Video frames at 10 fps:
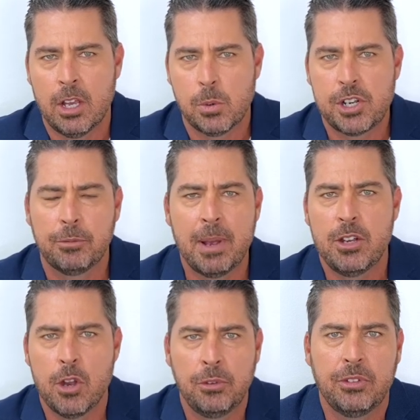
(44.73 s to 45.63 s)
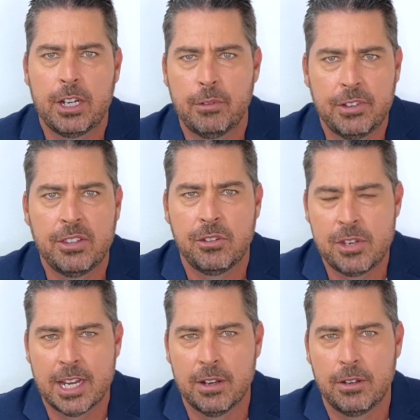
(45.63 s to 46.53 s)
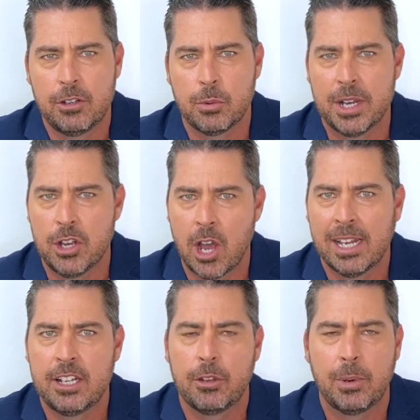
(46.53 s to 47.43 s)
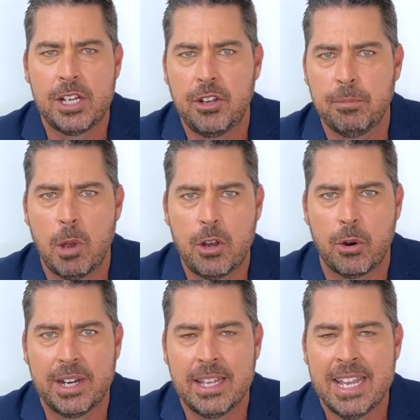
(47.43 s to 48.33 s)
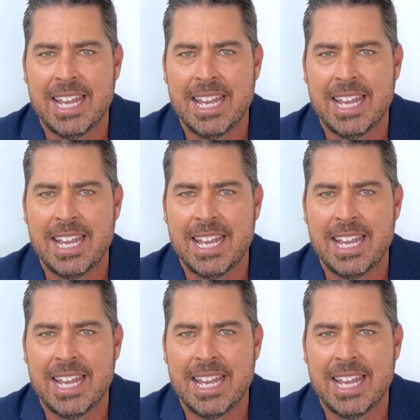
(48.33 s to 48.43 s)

which has made no secret of its intent to annihilate the religious minority